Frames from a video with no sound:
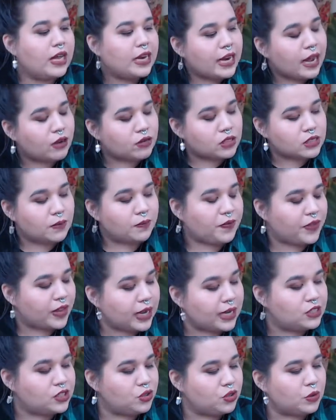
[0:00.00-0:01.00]
Now, something
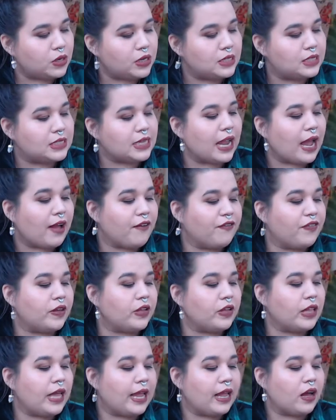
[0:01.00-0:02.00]
I do want to say, I
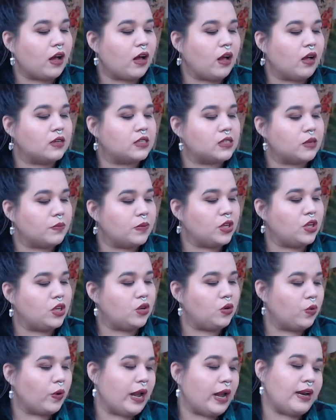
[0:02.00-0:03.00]
feel like some of
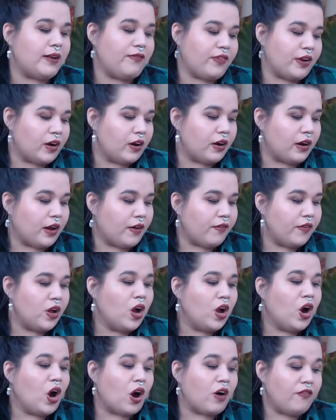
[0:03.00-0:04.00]
you, and fair enough,
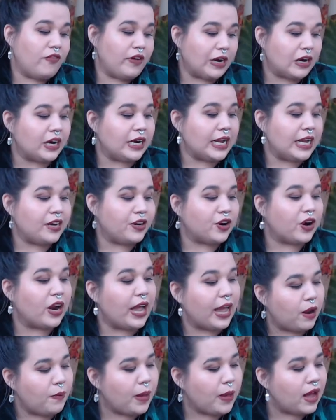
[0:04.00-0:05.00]
are very in your
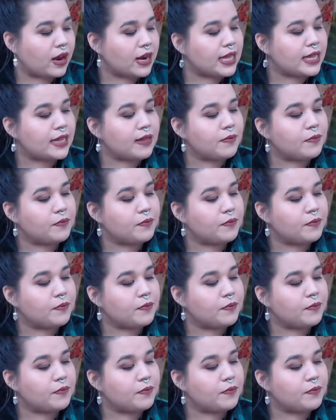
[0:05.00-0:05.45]
head about it.